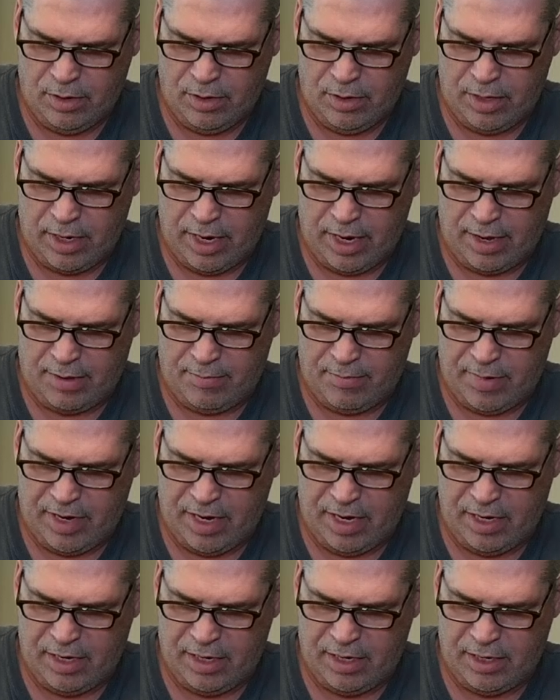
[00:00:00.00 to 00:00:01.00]
yeah,
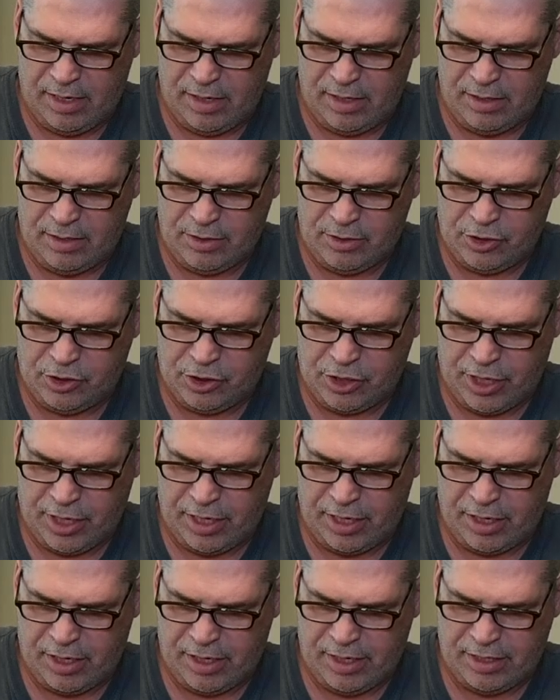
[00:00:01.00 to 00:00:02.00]
made in
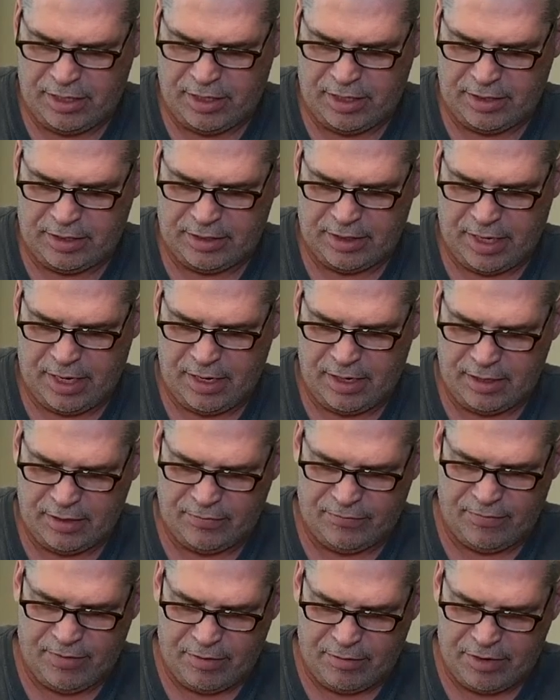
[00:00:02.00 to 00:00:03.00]
China. It does say. It's
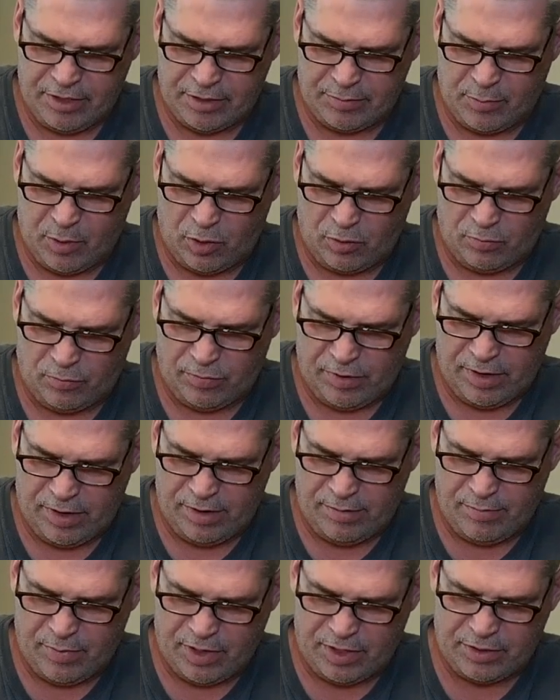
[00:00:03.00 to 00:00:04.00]
very small
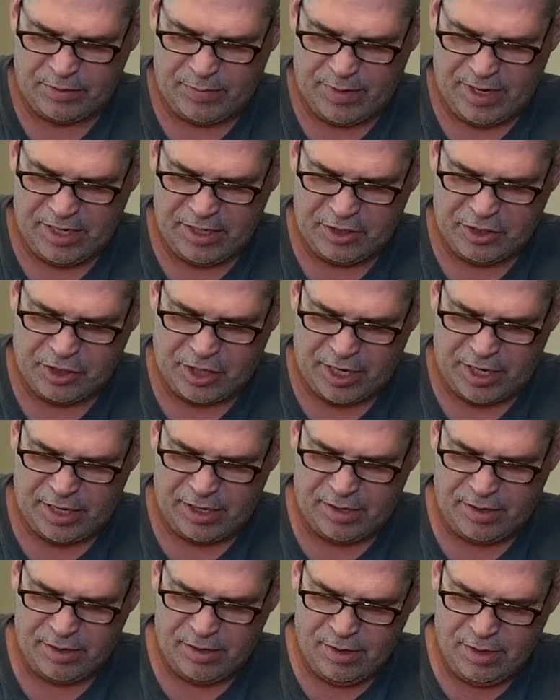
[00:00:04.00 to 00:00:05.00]
written, but it's made in China.